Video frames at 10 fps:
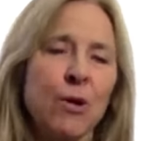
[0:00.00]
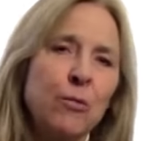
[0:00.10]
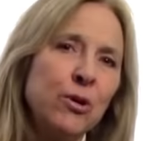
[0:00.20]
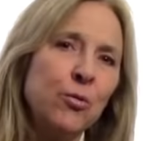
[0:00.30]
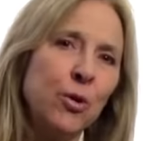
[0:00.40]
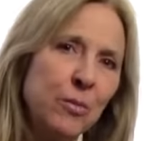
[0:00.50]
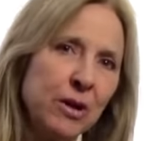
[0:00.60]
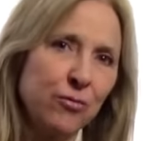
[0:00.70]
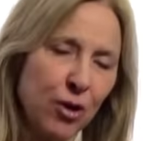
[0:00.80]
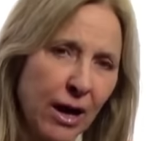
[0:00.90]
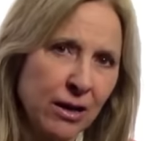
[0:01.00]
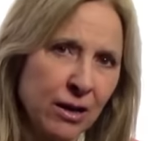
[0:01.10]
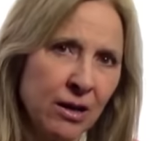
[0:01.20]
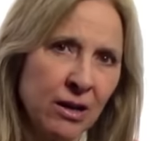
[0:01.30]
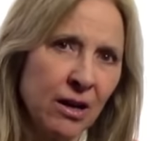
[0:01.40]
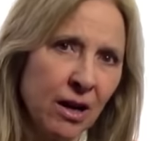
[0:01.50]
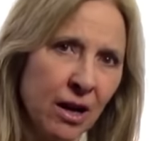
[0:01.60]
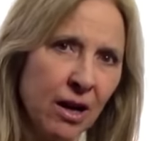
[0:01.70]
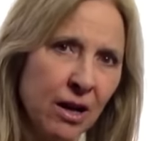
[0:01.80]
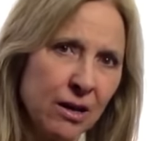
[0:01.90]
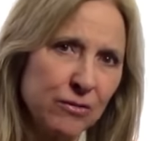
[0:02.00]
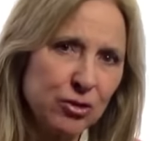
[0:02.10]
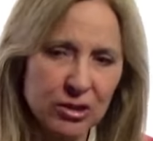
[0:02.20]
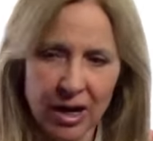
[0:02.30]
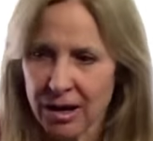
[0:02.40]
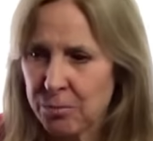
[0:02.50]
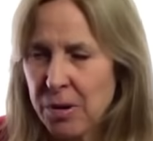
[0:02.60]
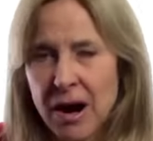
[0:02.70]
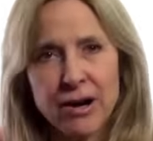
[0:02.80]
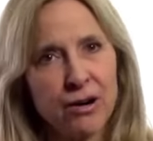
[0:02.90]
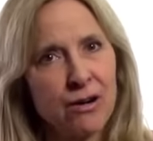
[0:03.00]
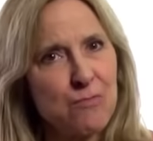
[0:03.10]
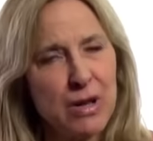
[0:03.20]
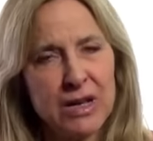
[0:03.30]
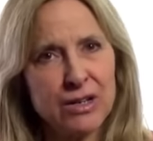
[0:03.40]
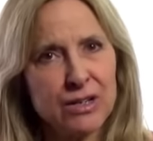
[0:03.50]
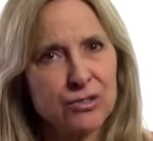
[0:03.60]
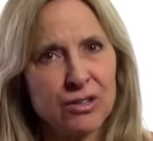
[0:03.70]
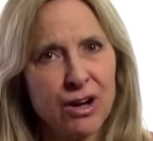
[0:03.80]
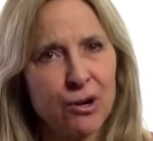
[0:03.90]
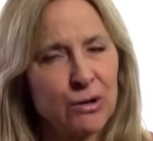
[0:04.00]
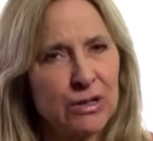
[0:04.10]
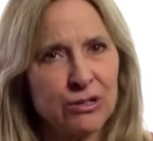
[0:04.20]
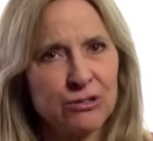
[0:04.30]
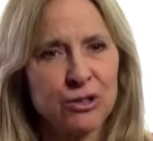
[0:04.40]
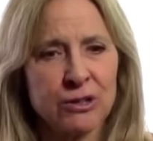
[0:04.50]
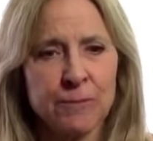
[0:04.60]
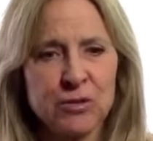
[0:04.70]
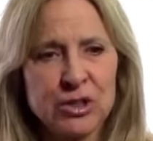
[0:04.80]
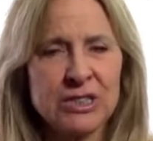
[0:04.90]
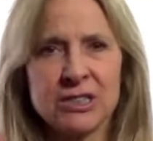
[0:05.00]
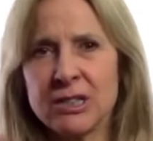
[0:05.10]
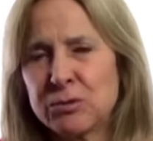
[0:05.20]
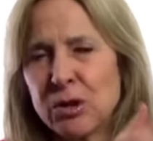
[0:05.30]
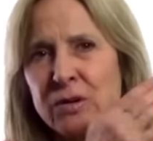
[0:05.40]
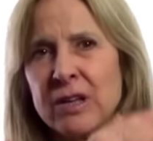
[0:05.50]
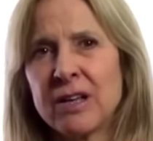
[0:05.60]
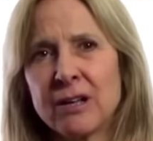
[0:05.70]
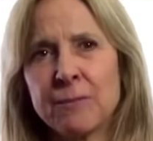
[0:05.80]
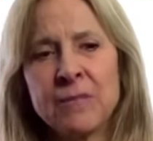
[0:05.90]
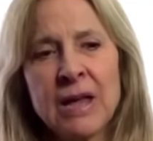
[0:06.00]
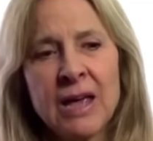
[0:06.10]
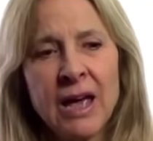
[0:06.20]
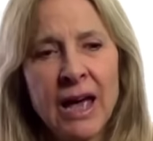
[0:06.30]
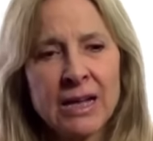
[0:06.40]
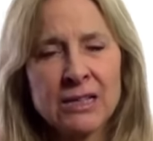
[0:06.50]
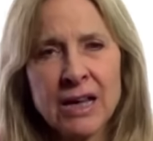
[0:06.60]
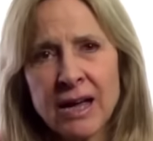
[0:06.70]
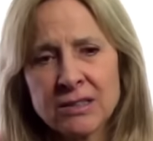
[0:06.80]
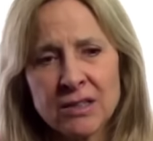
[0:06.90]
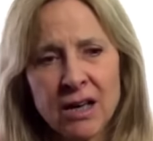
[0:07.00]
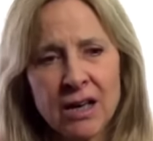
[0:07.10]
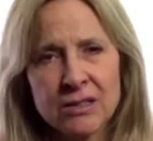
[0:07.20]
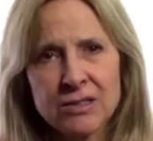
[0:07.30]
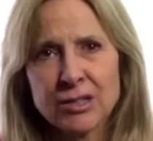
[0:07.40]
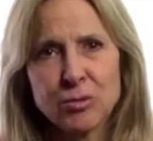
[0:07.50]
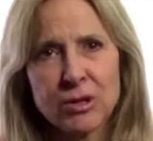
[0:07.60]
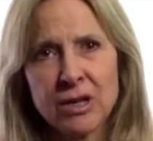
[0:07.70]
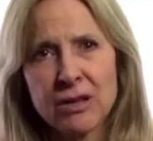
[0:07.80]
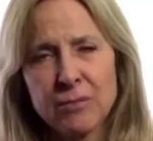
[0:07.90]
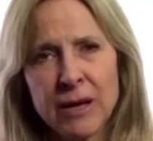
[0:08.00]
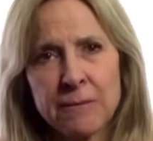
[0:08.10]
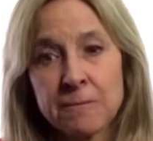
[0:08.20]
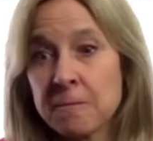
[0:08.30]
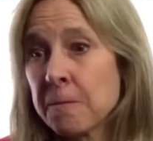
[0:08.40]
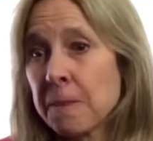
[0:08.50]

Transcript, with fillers: What would a woman have gotten uh, if she's had a partner a million years ago and two children? She slips over the hill and has uh, sex with another man.